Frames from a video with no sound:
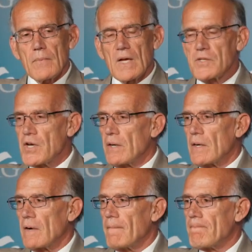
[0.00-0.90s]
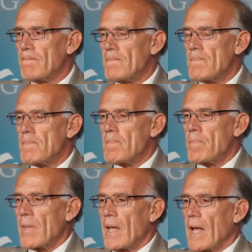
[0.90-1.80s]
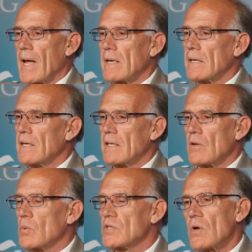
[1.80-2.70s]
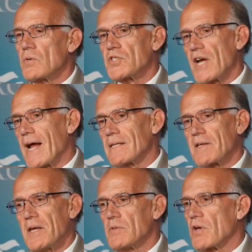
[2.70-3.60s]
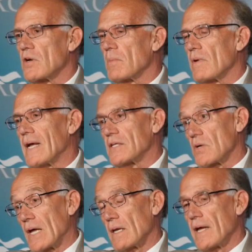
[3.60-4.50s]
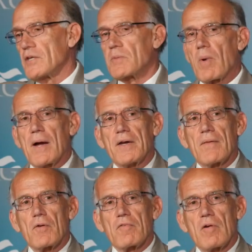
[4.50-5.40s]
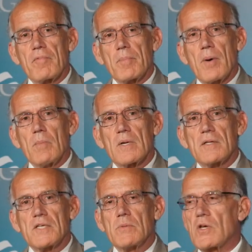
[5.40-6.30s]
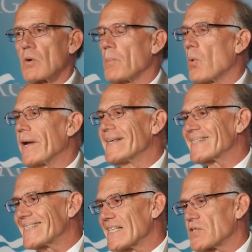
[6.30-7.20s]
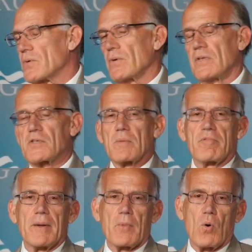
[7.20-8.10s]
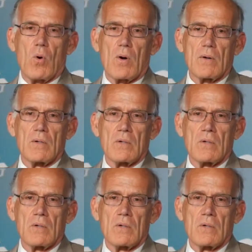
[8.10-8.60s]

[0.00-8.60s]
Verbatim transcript: agenda, and there was no chance that he was going to, as alleged by never Trump Republicans, he was going to appoint his sister to the Supreme Court,